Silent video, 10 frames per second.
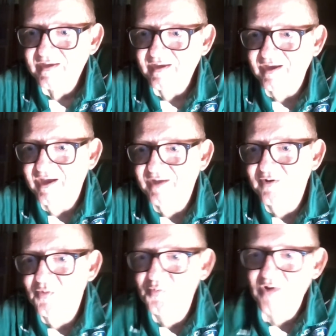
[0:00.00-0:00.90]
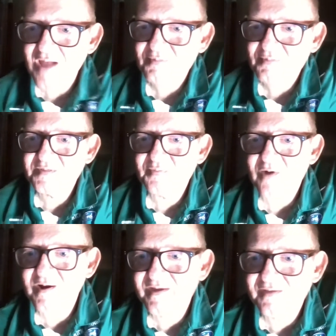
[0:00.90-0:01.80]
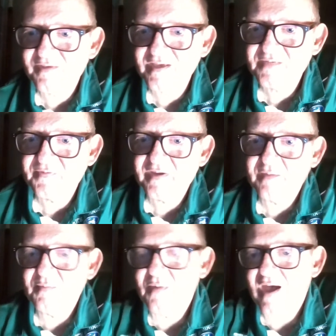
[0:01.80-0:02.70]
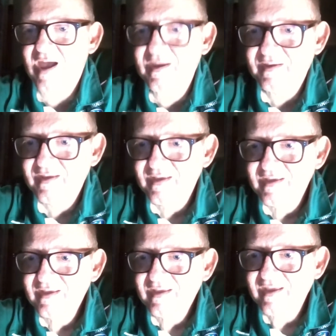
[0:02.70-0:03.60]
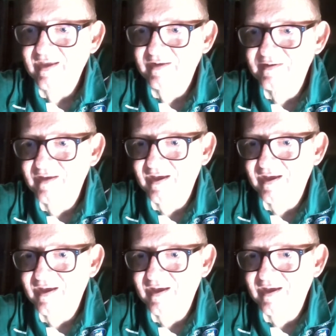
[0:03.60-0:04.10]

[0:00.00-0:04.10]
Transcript: No problem, Sparky. Thanks for coming by. And